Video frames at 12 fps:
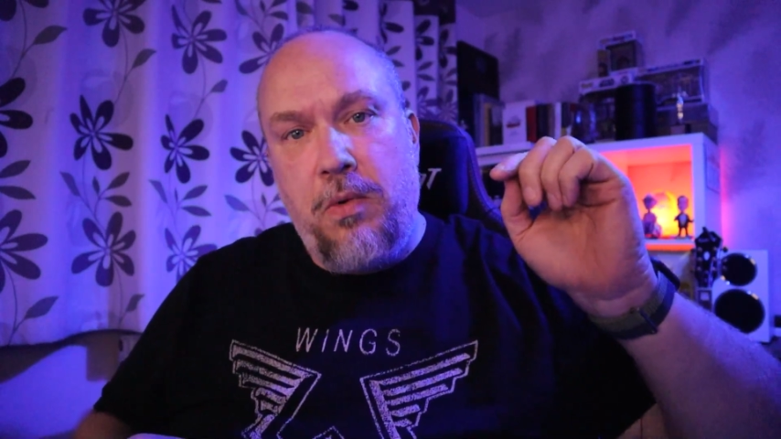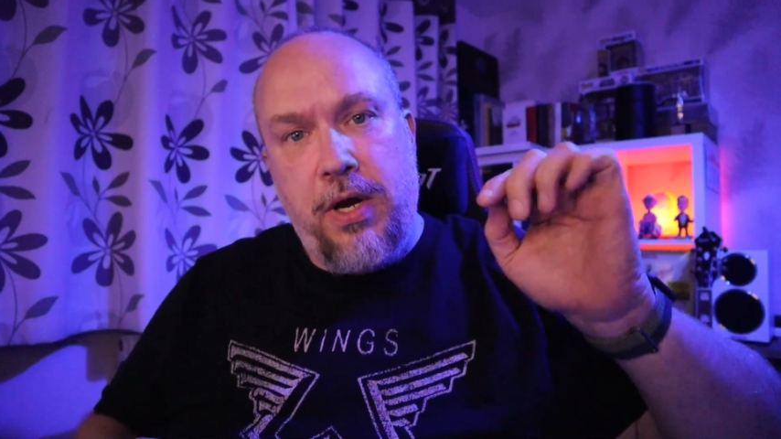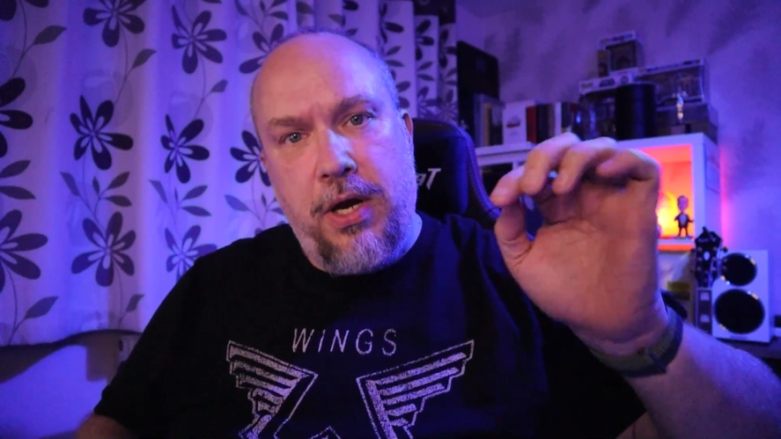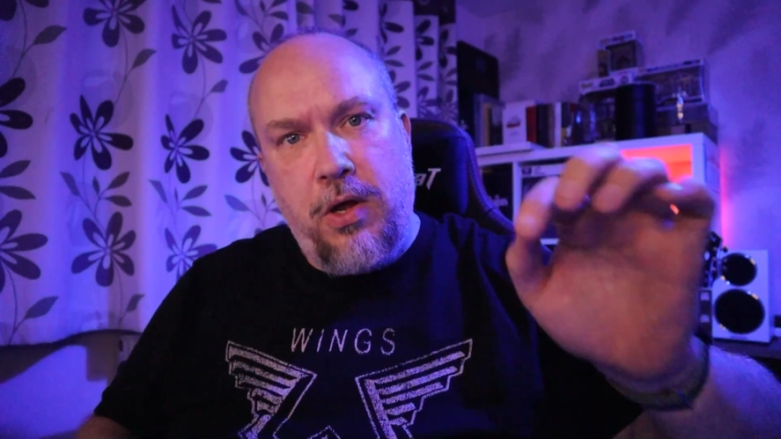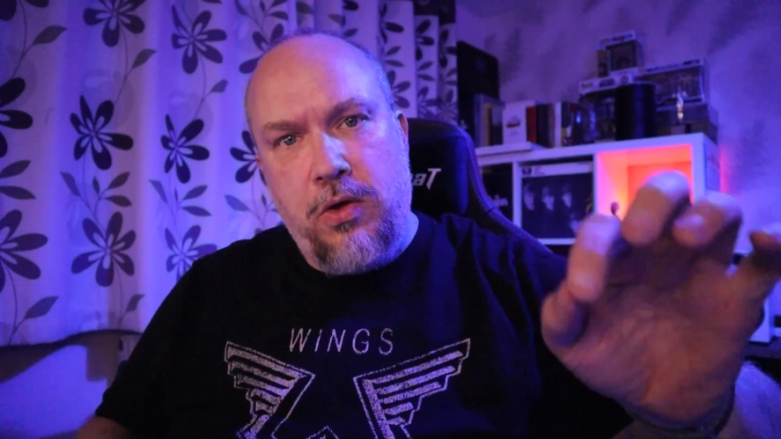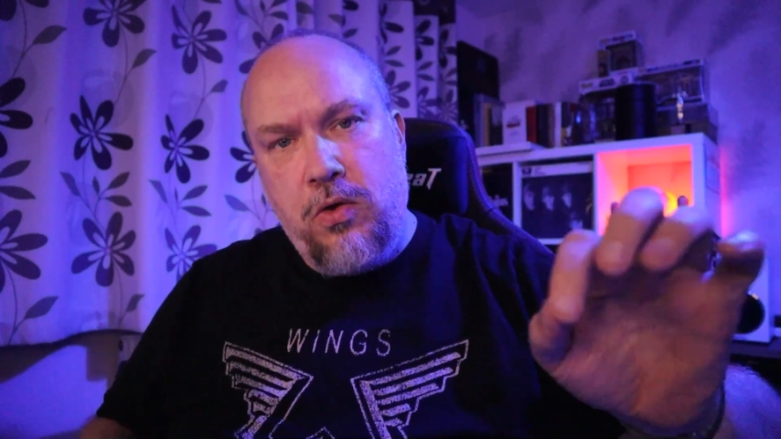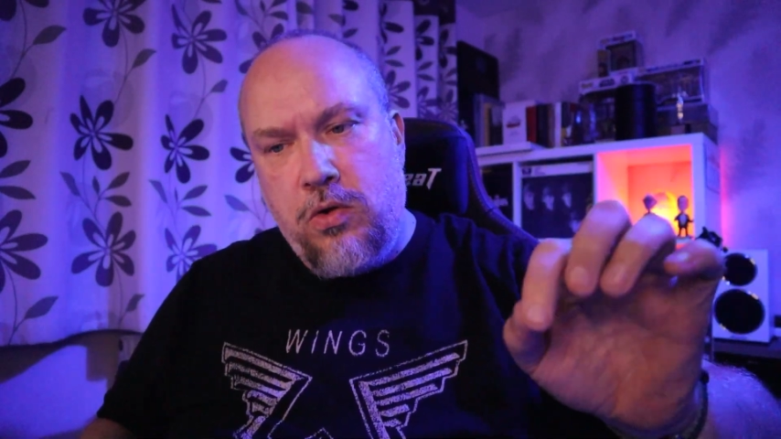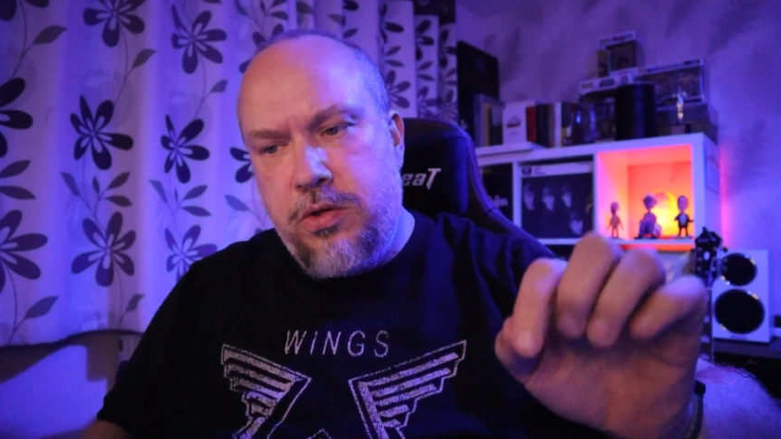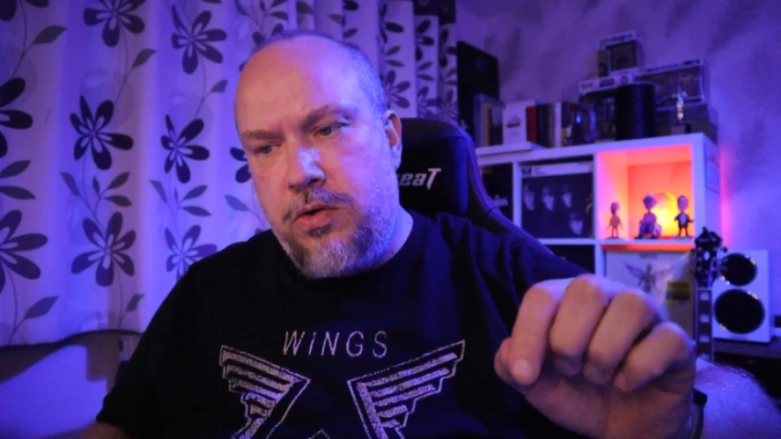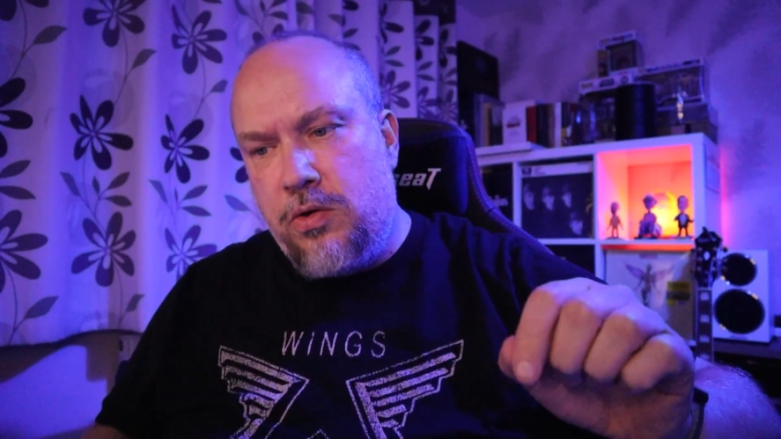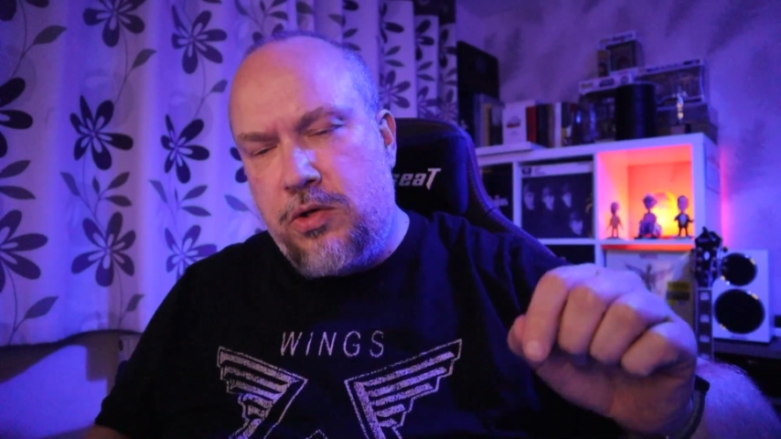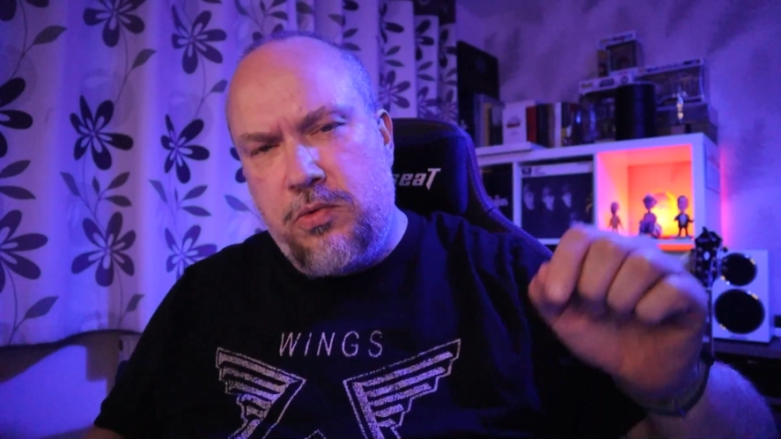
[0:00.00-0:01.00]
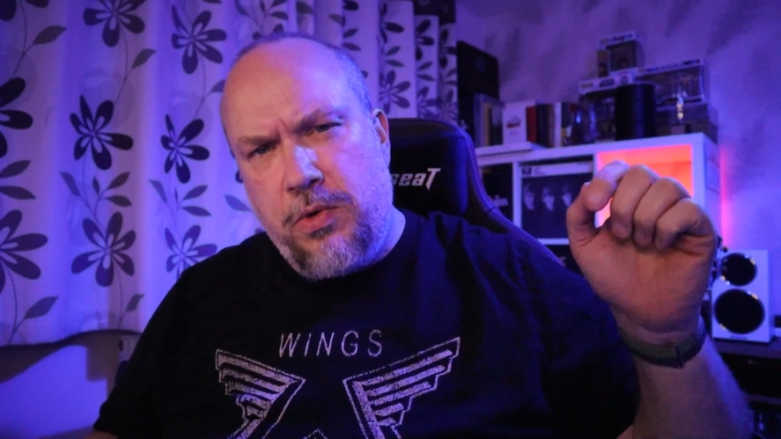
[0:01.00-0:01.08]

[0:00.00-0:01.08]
want to know your thoughts.